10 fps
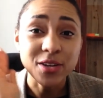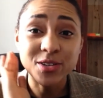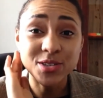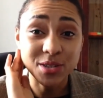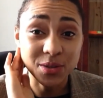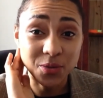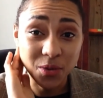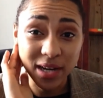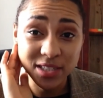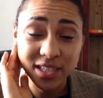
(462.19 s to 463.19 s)
You're just gonna
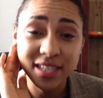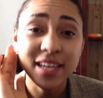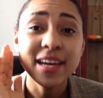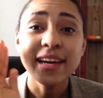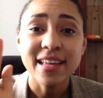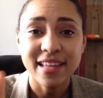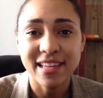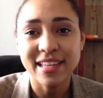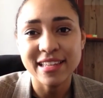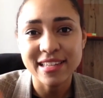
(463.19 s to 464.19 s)
watch it
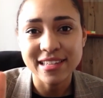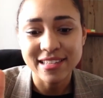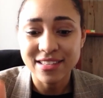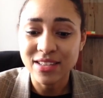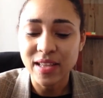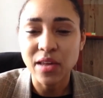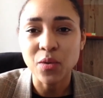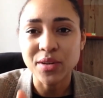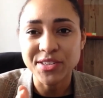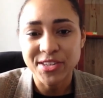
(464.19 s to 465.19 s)
in the
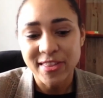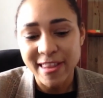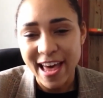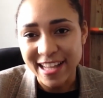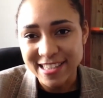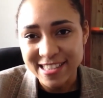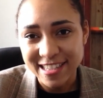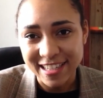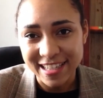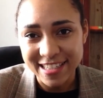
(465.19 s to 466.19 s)
language, that's
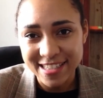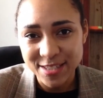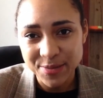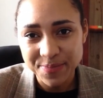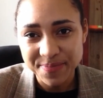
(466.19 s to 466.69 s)
it.